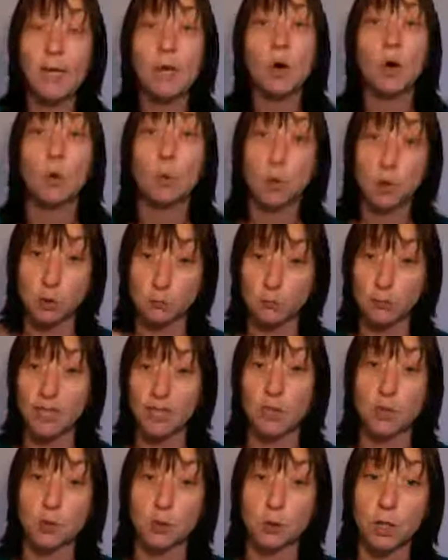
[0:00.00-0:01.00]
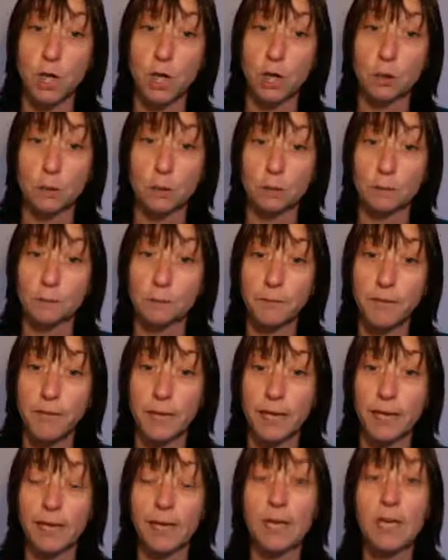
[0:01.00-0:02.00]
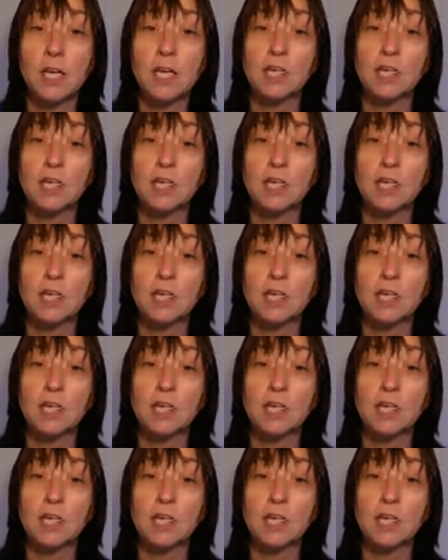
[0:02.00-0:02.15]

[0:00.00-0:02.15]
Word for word: or to reach your goal, yeah.